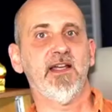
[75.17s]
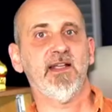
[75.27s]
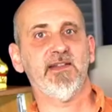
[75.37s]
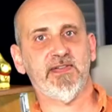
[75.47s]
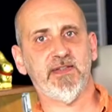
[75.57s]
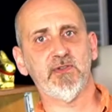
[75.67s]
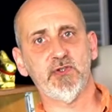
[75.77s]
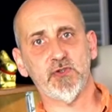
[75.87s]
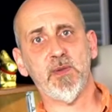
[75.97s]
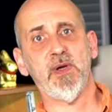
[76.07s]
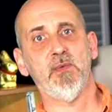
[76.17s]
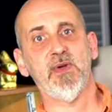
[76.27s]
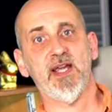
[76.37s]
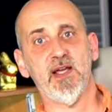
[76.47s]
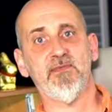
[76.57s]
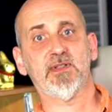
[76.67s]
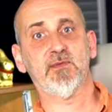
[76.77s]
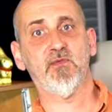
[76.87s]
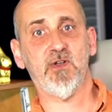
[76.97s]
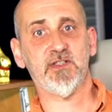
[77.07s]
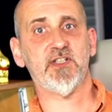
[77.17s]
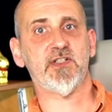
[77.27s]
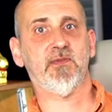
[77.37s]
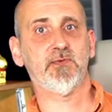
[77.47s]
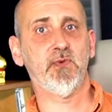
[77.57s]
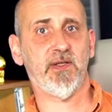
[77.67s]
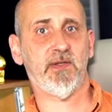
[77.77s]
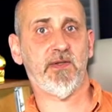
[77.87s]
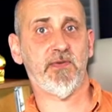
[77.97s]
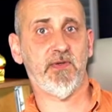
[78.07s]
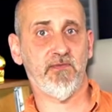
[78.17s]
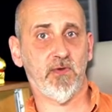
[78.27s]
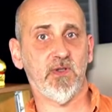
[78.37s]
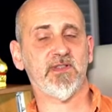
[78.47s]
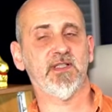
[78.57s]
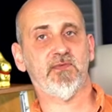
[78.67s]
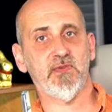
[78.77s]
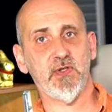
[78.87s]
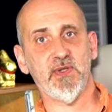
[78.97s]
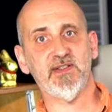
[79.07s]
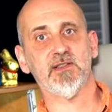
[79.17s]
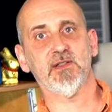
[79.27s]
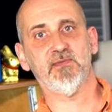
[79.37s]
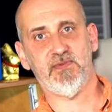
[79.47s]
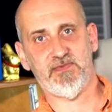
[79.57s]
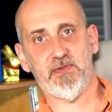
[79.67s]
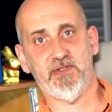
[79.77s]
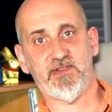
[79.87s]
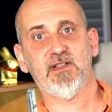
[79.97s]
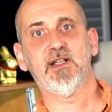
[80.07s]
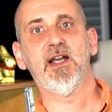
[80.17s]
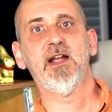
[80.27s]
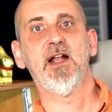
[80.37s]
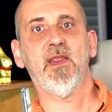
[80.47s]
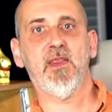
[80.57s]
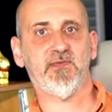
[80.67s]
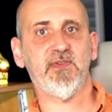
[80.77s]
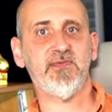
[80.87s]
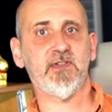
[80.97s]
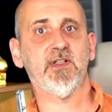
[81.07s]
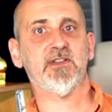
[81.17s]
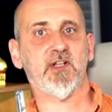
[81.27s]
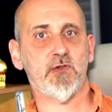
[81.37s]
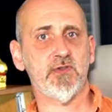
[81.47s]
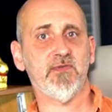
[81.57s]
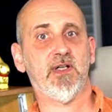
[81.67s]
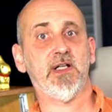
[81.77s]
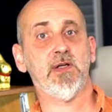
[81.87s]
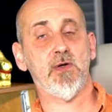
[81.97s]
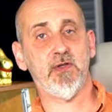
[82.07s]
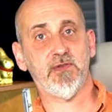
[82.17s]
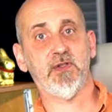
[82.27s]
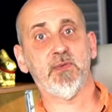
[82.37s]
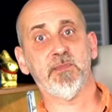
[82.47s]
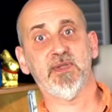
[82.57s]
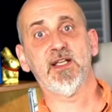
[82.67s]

In Central Europe, we have a voltage of 230 volts and a frequency of 50 Hz. Those 50 Hz are crucial for our audio equipment